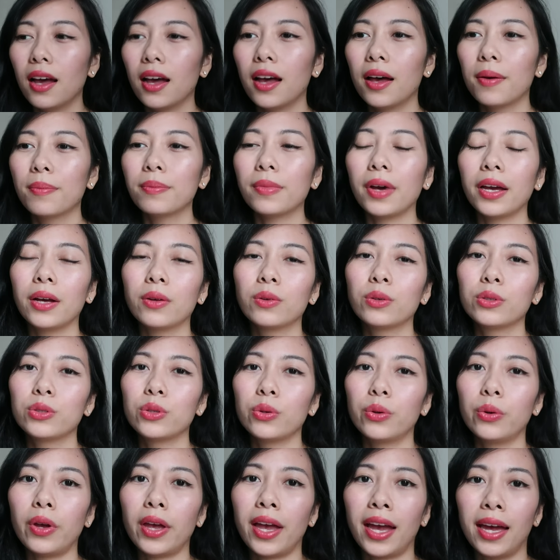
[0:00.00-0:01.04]
I
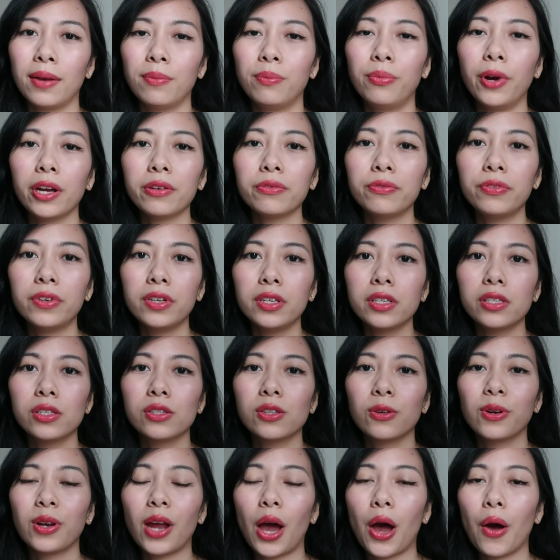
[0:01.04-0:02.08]
also had
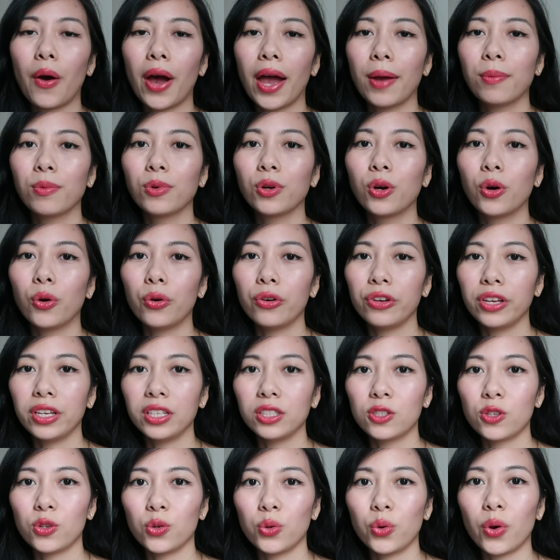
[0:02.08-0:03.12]
breakfast, so now I'm
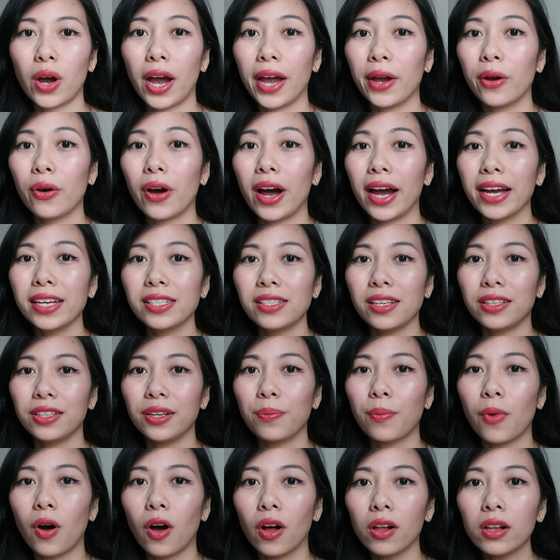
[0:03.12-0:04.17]
going to IOI
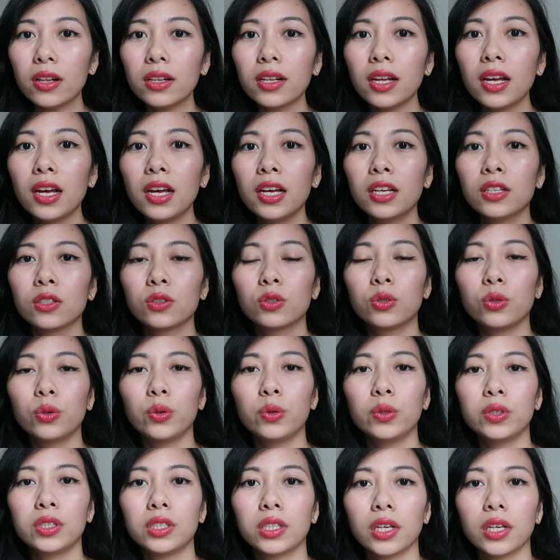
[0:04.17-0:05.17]
City Mall to